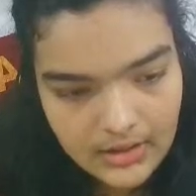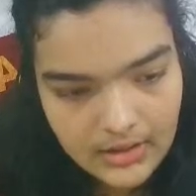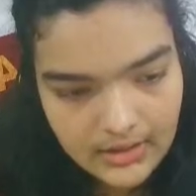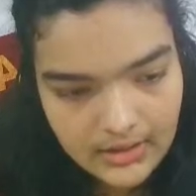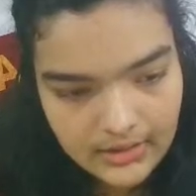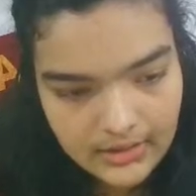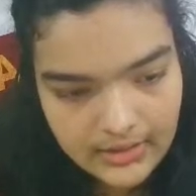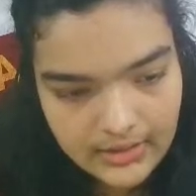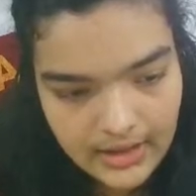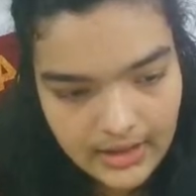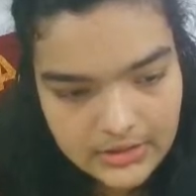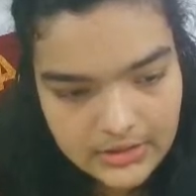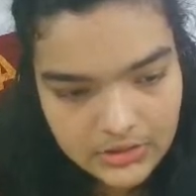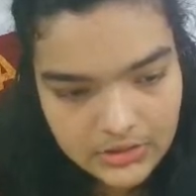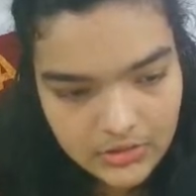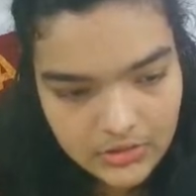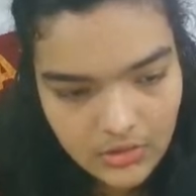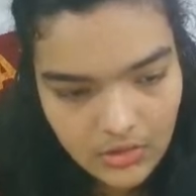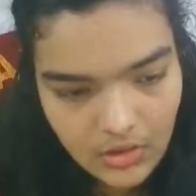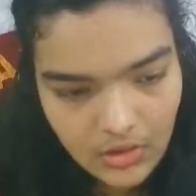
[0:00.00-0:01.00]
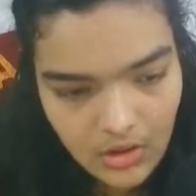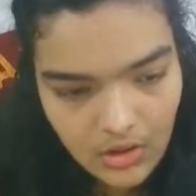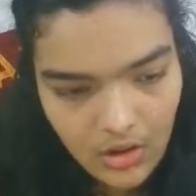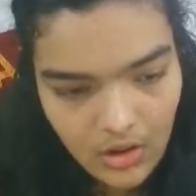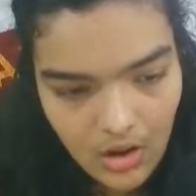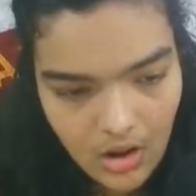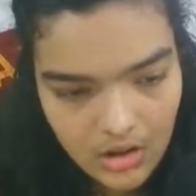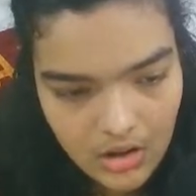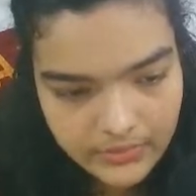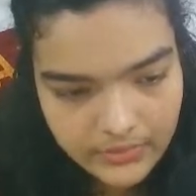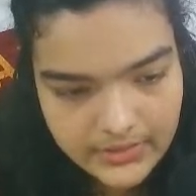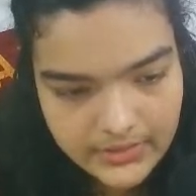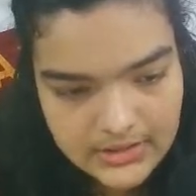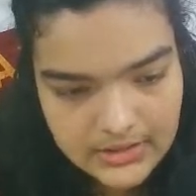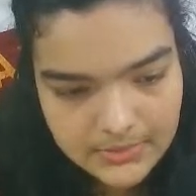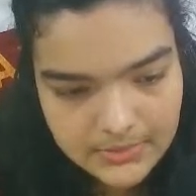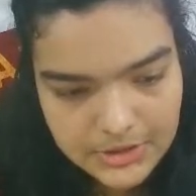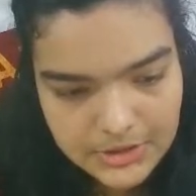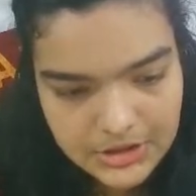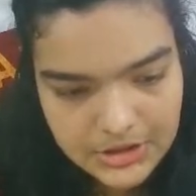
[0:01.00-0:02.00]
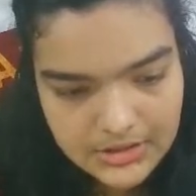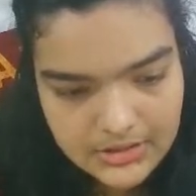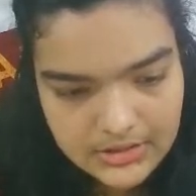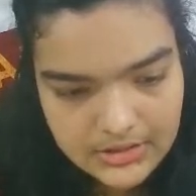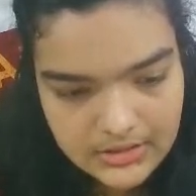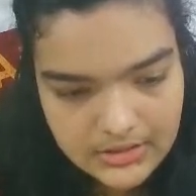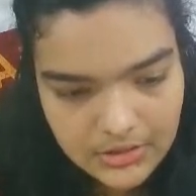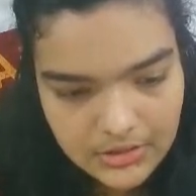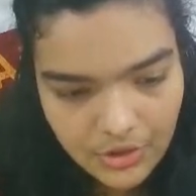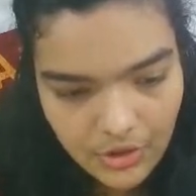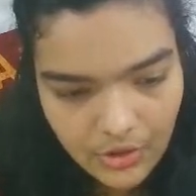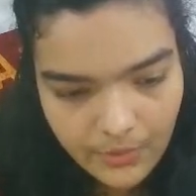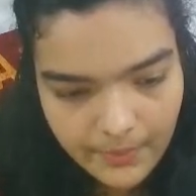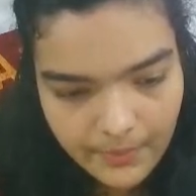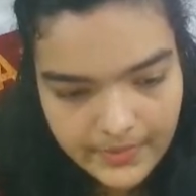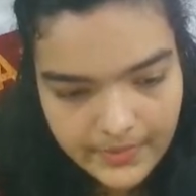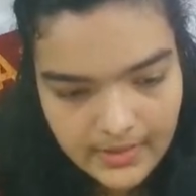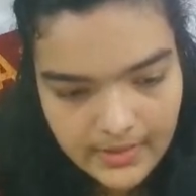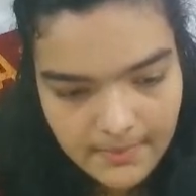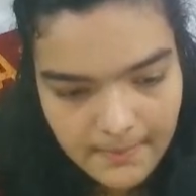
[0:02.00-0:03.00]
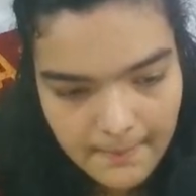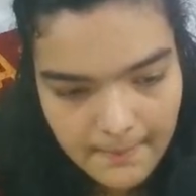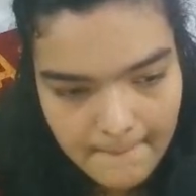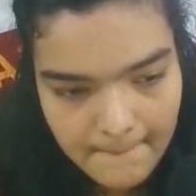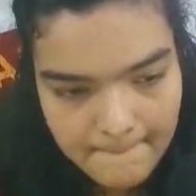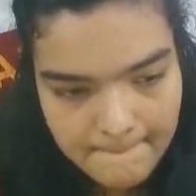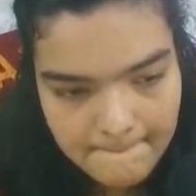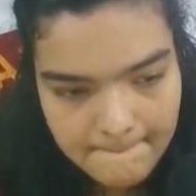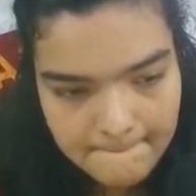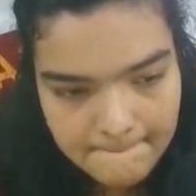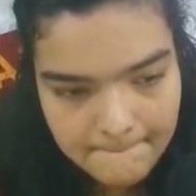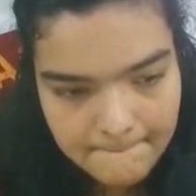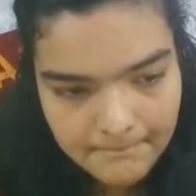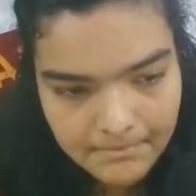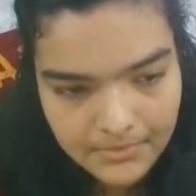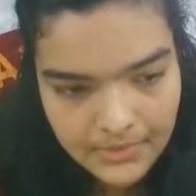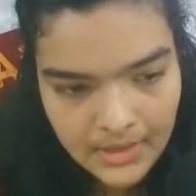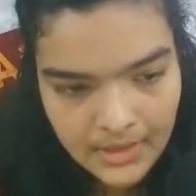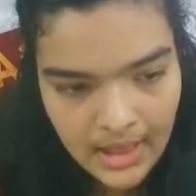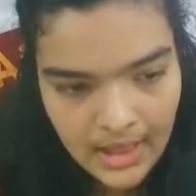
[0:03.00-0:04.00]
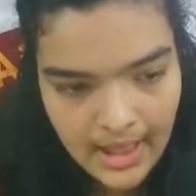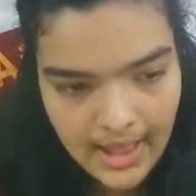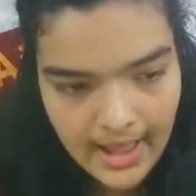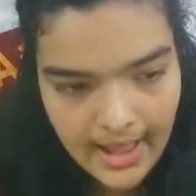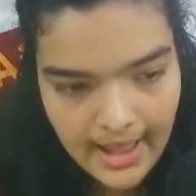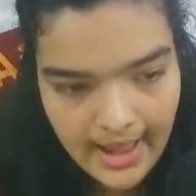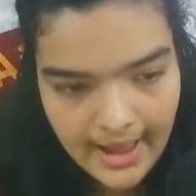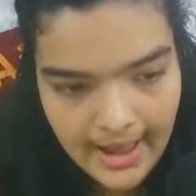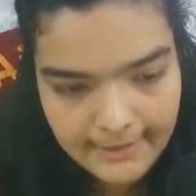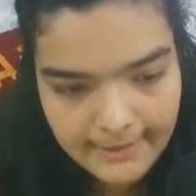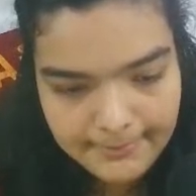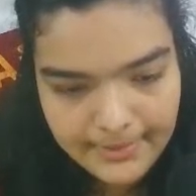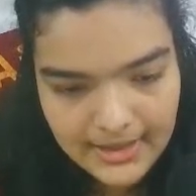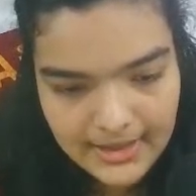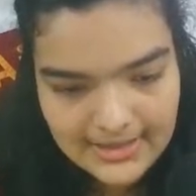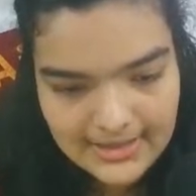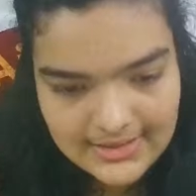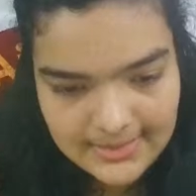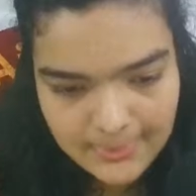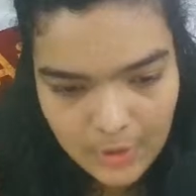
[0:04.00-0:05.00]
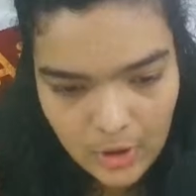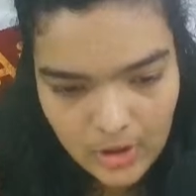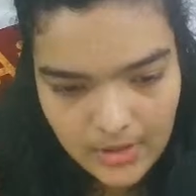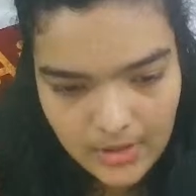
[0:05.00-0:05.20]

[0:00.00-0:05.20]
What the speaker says: get all of these images, open them, and place them all.